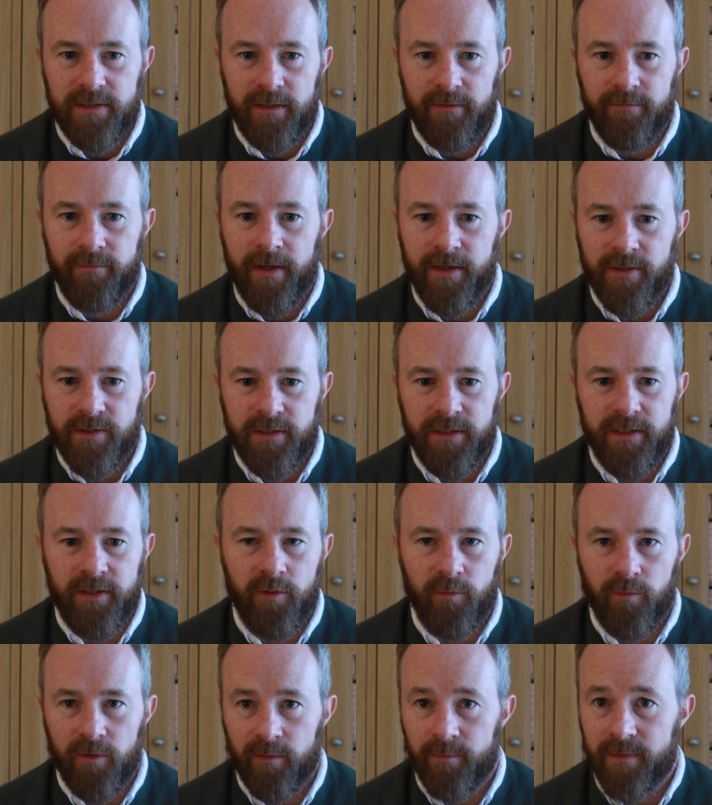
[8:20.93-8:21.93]
Eventually
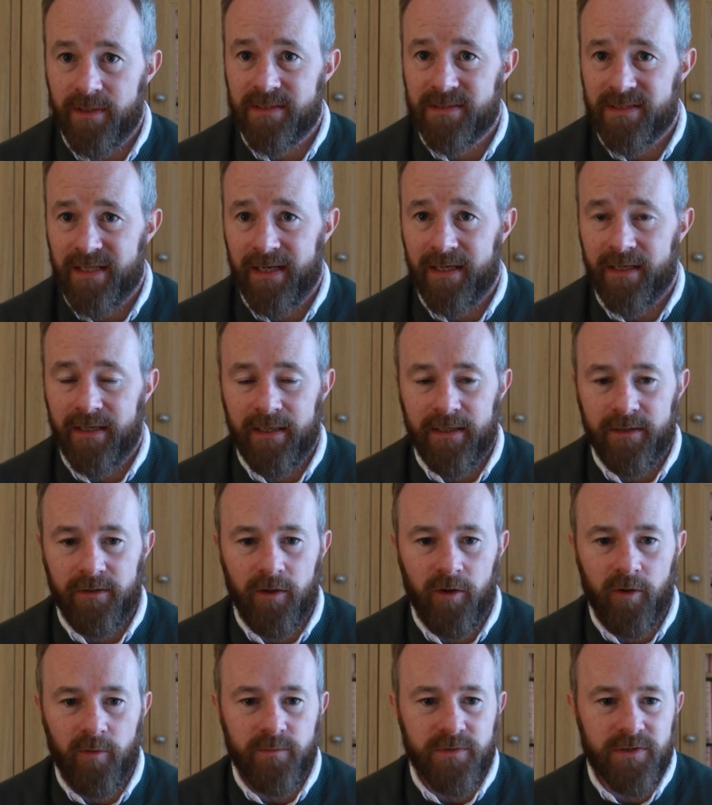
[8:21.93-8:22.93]
there will be secondhand
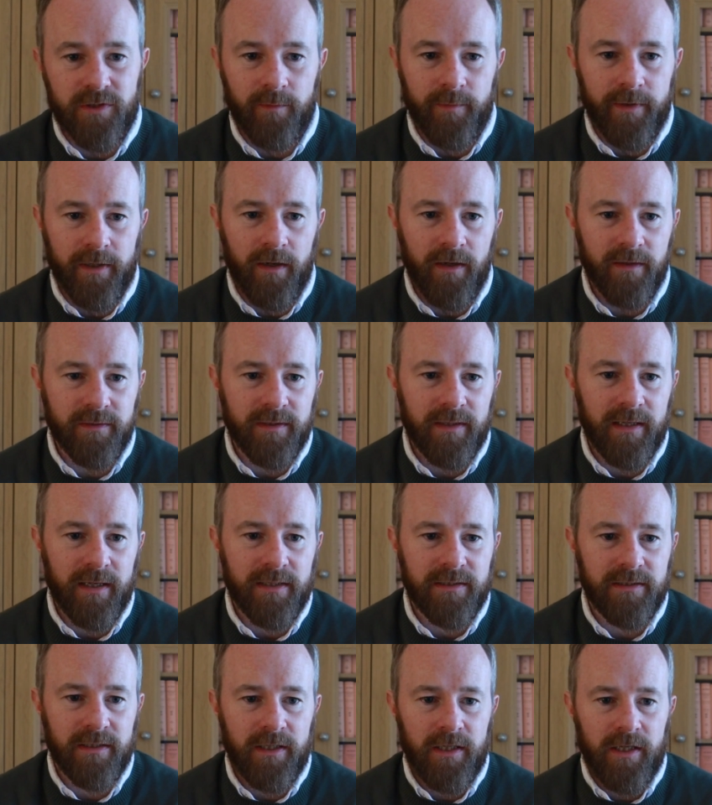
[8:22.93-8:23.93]
homes coming onto that.